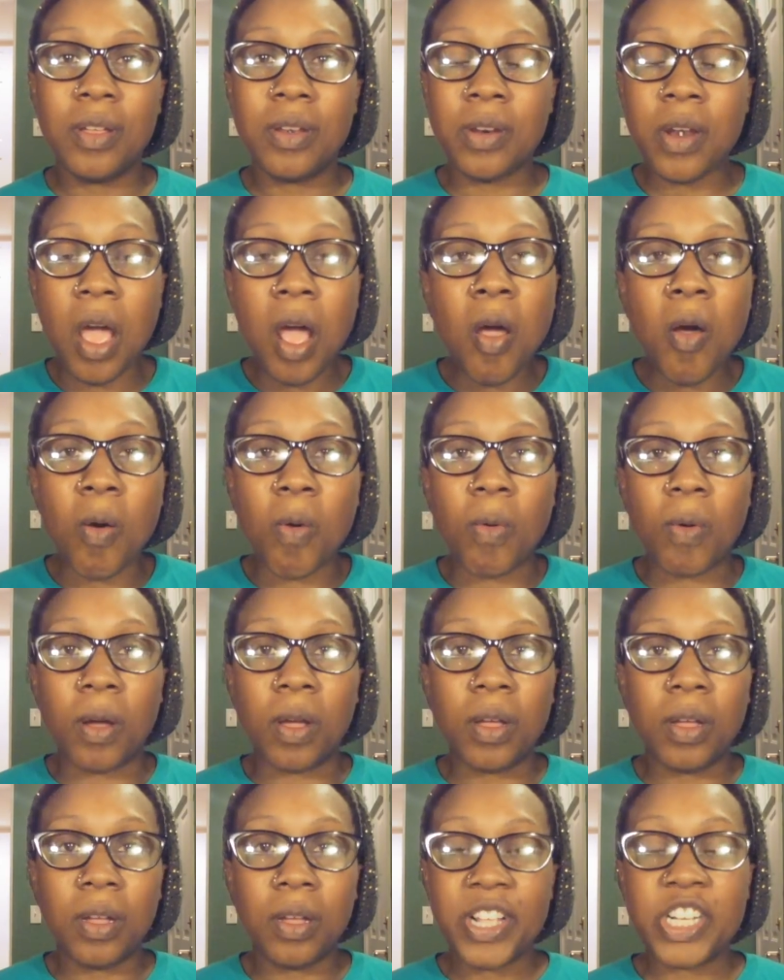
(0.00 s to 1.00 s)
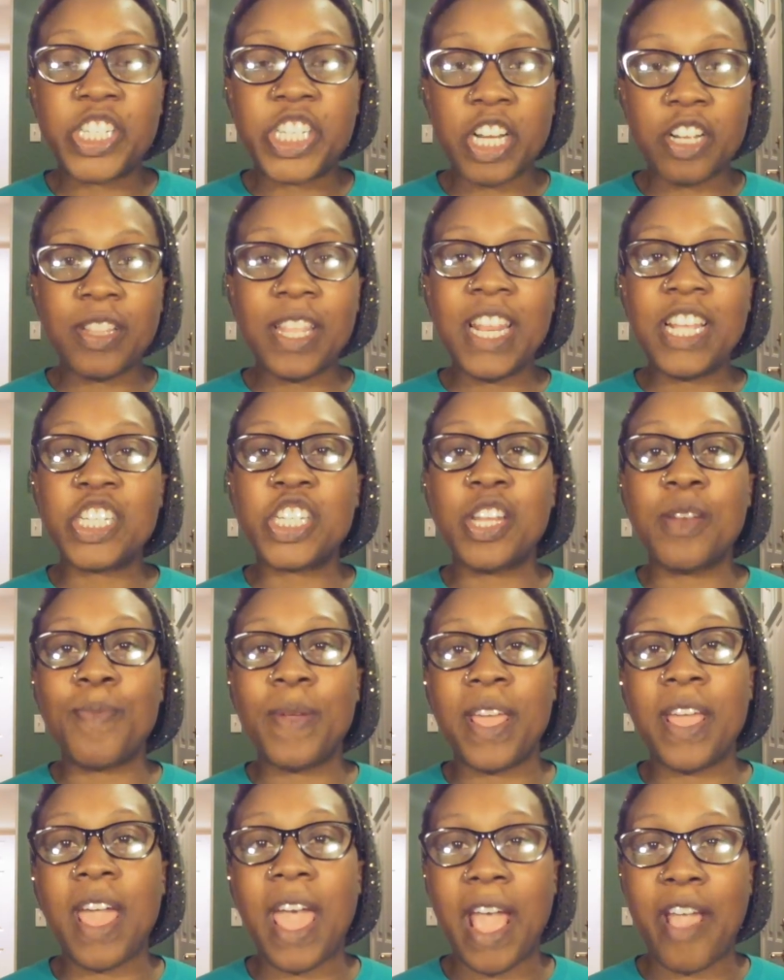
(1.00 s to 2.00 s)
No, cheerleading should
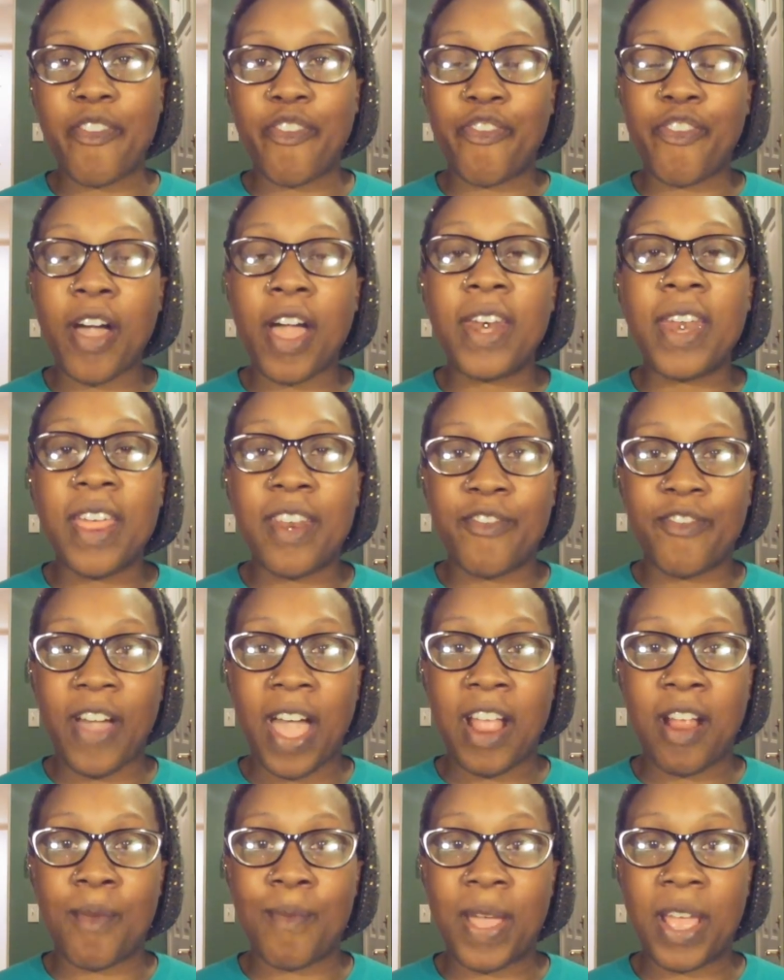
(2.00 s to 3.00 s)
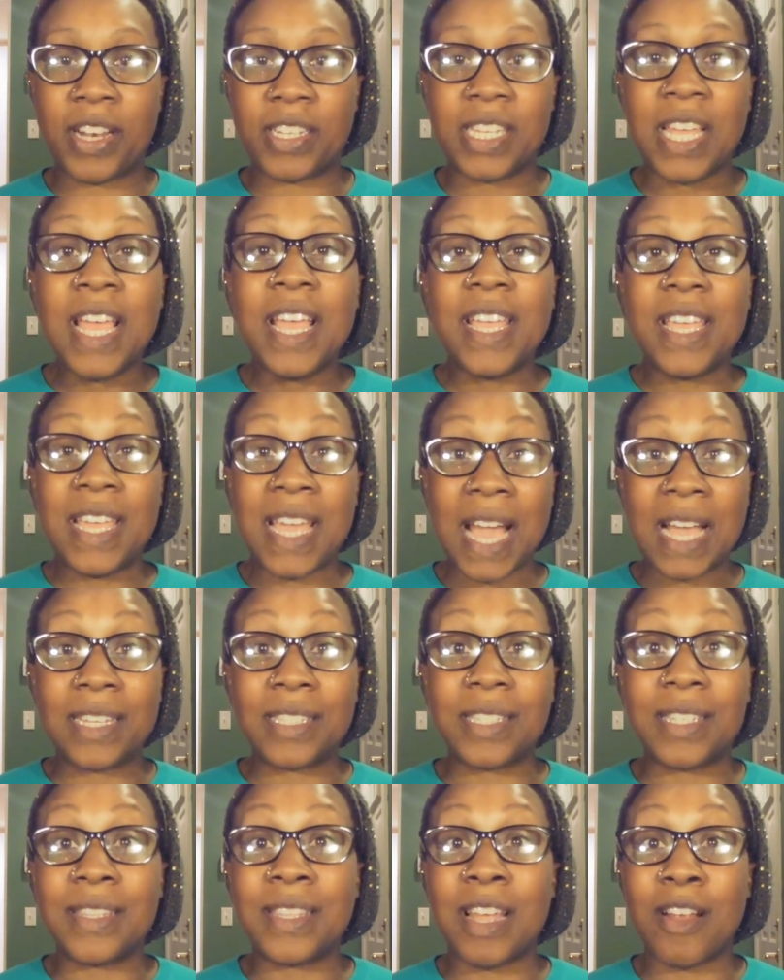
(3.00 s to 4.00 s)
be a fun environment.
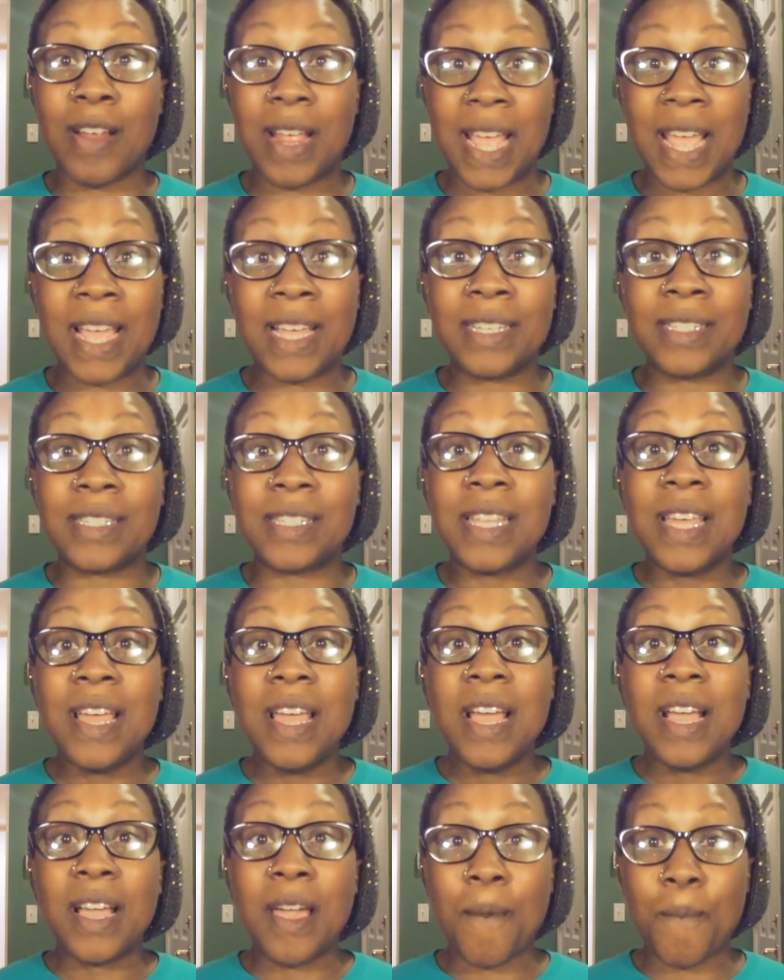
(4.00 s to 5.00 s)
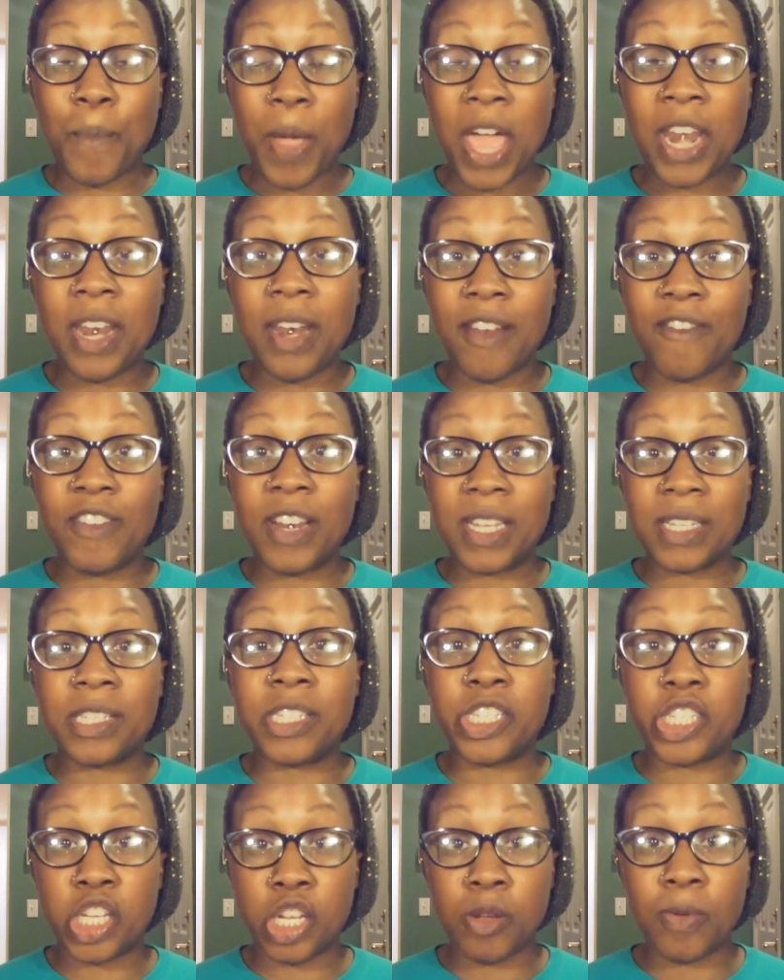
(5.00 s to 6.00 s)
Yes, there is competitiveness
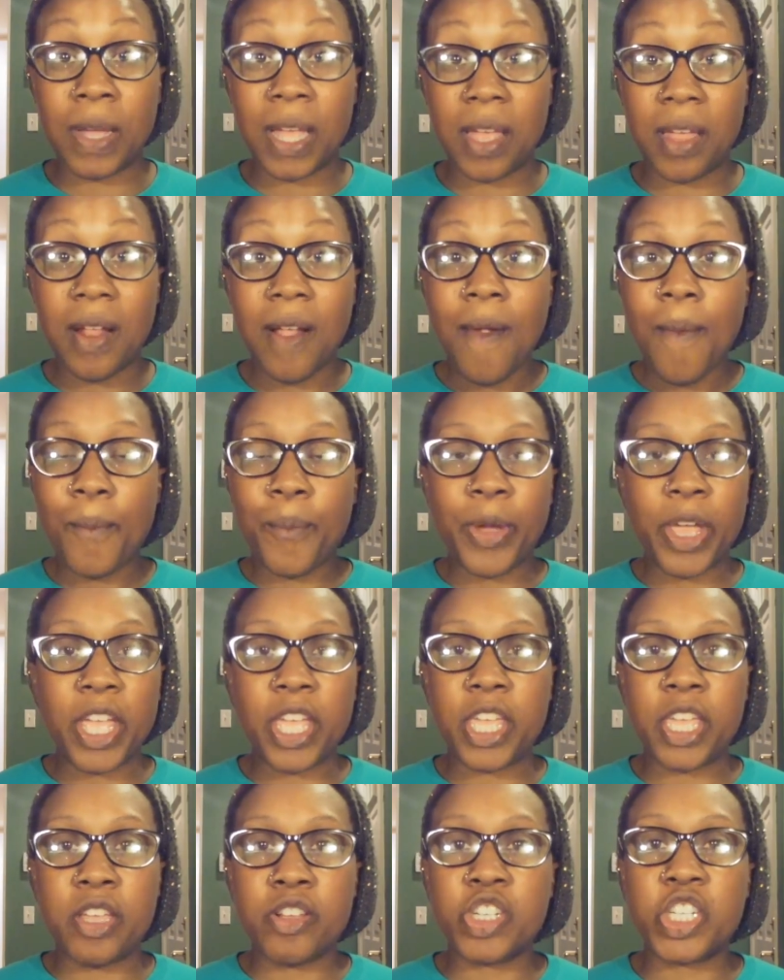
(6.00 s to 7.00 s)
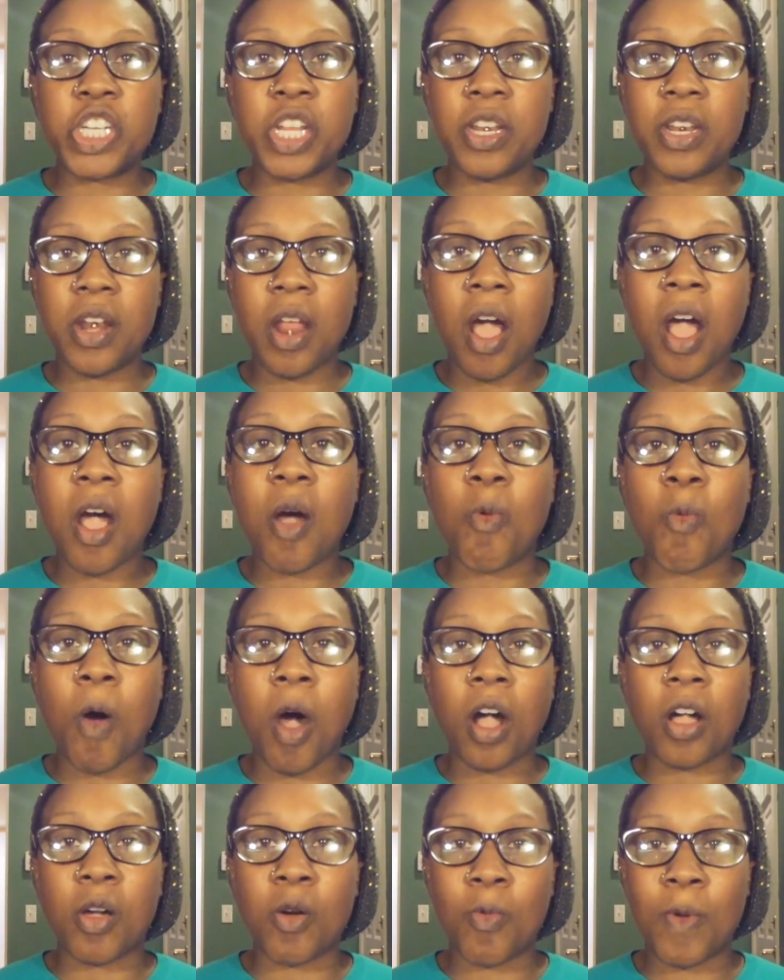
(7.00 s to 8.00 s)
to it, but you should not
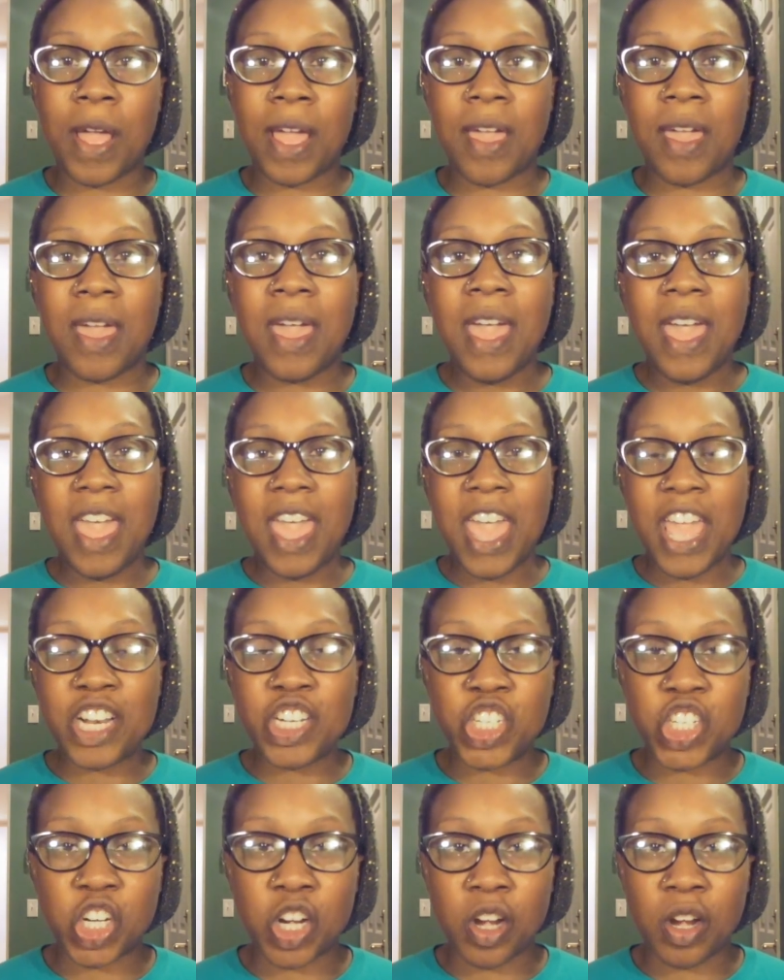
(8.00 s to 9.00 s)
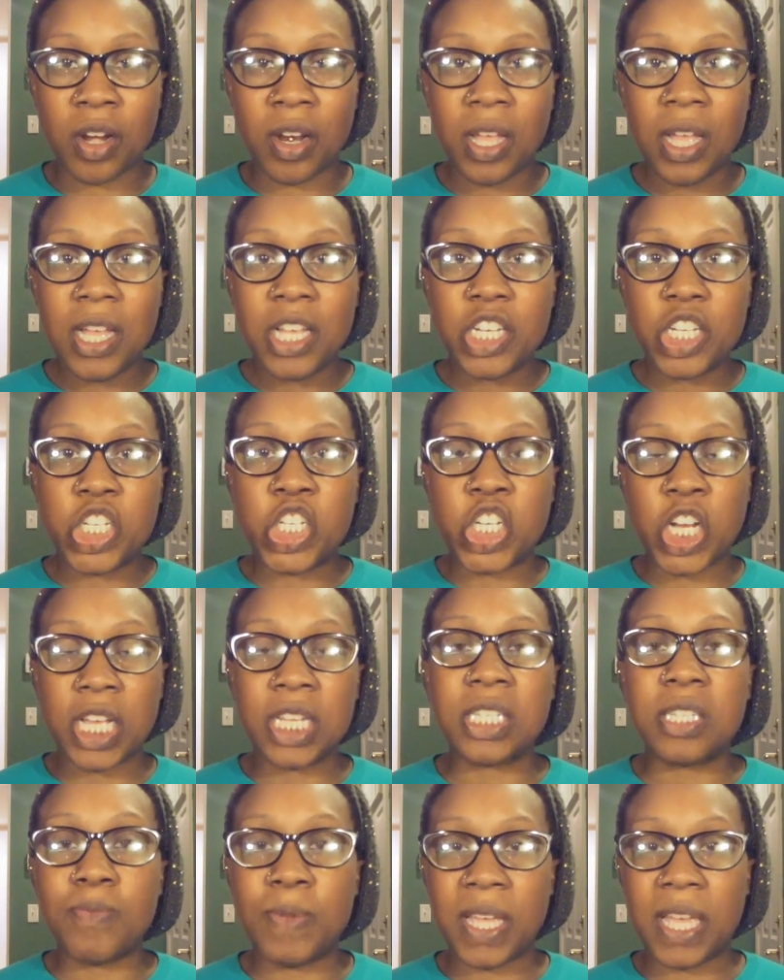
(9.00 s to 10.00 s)
walk away injured
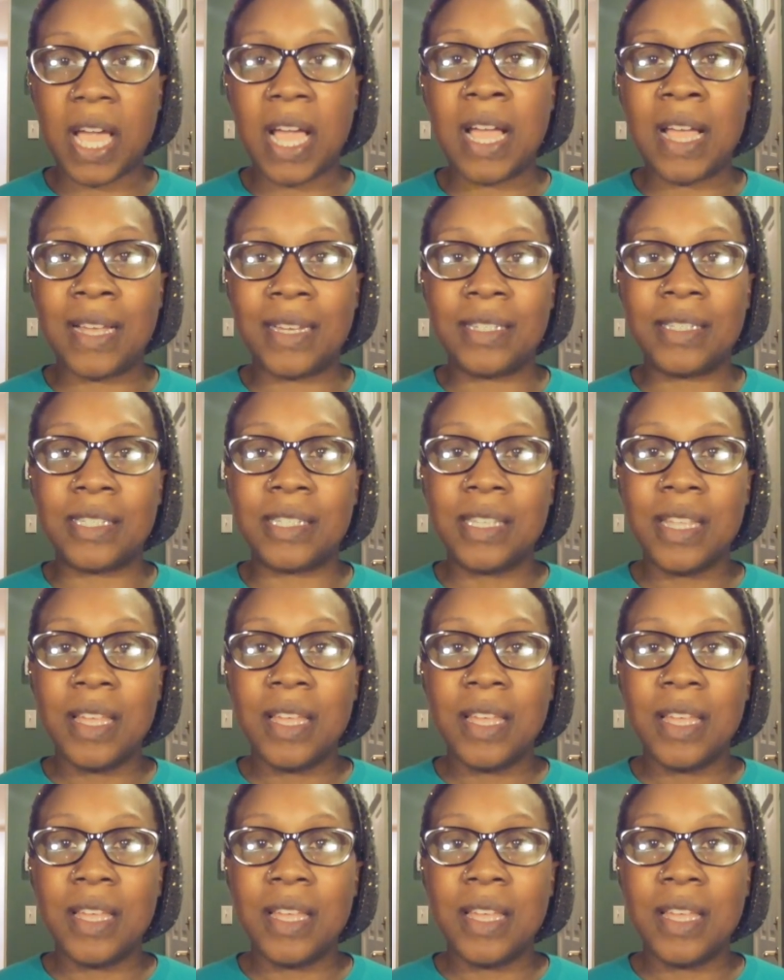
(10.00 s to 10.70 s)
just because